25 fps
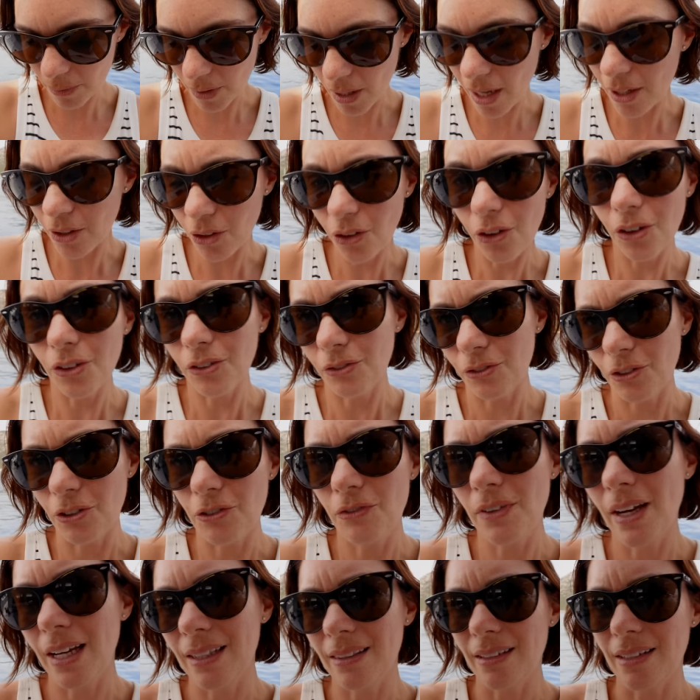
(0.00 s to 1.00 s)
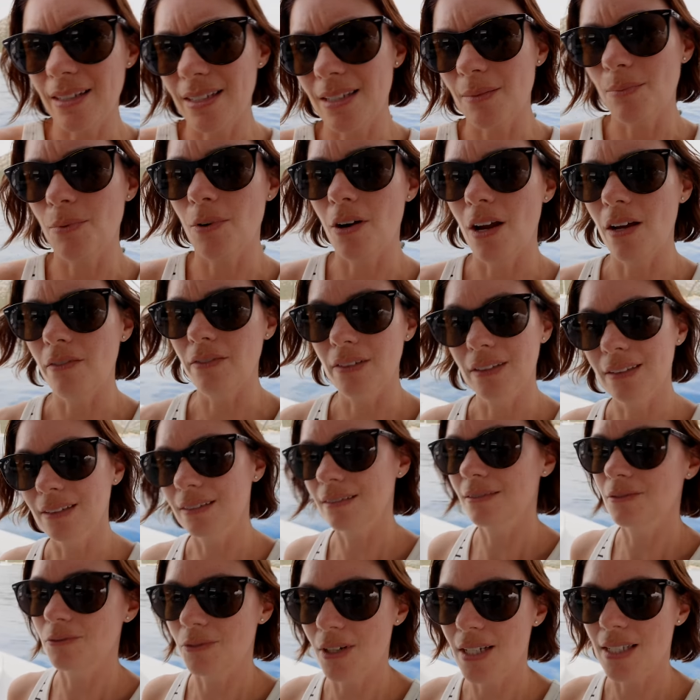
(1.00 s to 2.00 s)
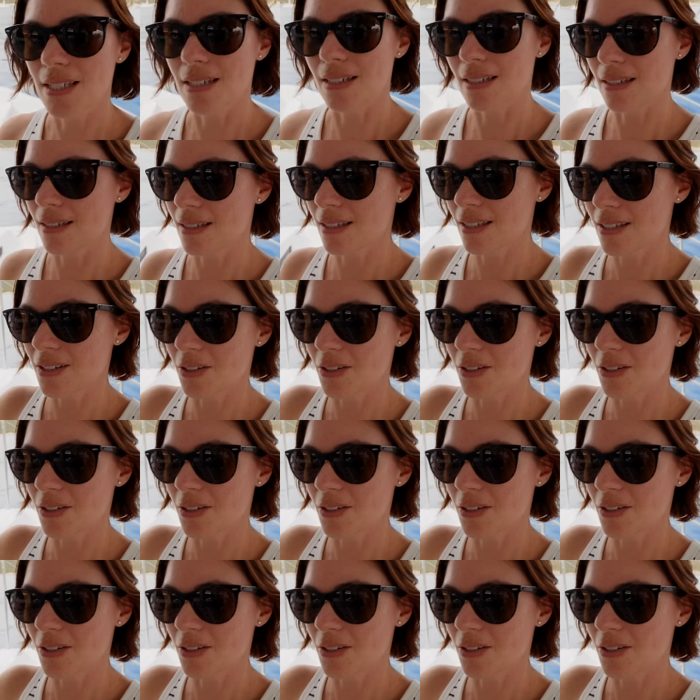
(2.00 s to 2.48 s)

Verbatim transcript: but I know for a fact that it's a private residence.